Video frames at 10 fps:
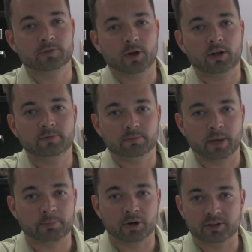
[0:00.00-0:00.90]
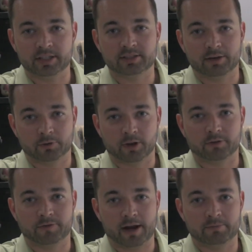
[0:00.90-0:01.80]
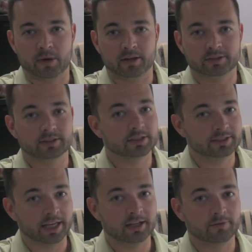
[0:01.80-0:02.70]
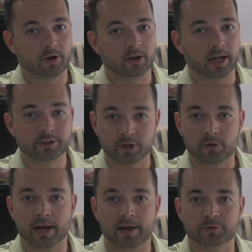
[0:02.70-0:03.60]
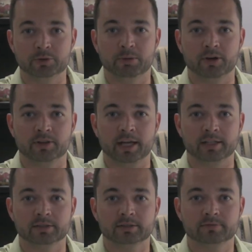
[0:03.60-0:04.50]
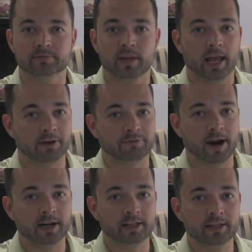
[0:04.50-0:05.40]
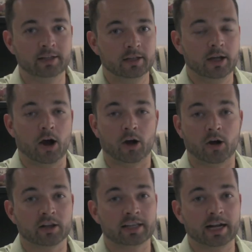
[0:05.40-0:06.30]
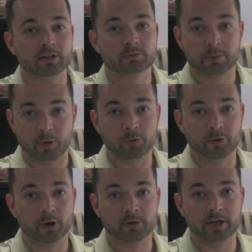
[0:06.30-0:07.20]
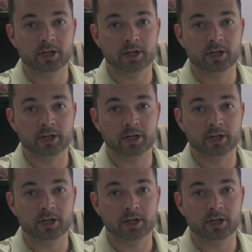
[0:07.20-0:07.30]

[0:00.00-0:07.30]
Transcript: of all, my birthday's not for another 5 months. Second of all, I don't have 2 birthdays. And finally, on all accounts, we both know you're in